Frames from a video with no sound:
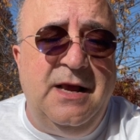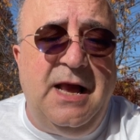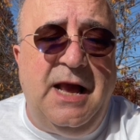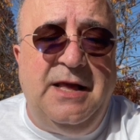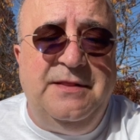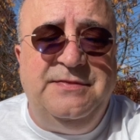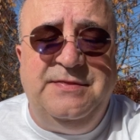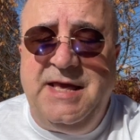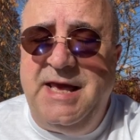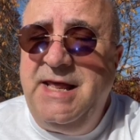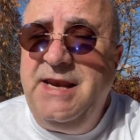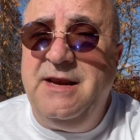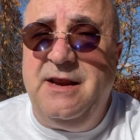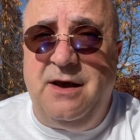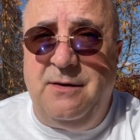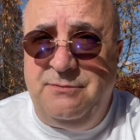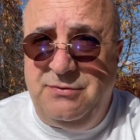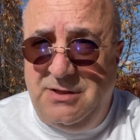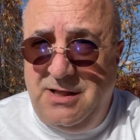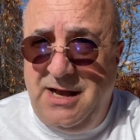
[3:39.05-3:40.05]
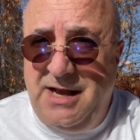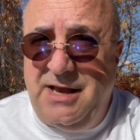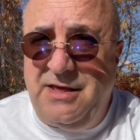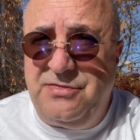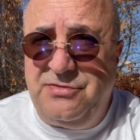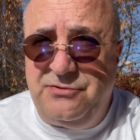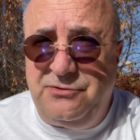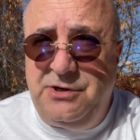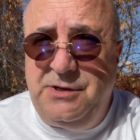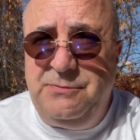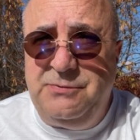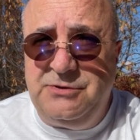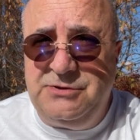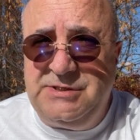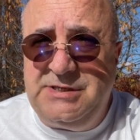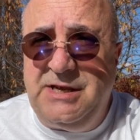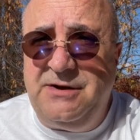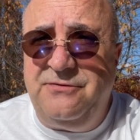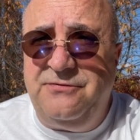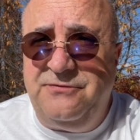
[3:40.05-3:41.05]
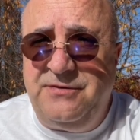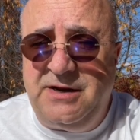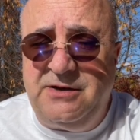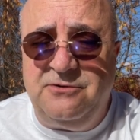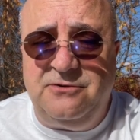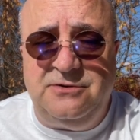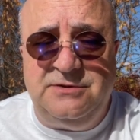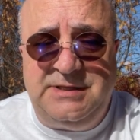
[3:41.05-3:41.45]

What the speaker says: and then apply a 30% federal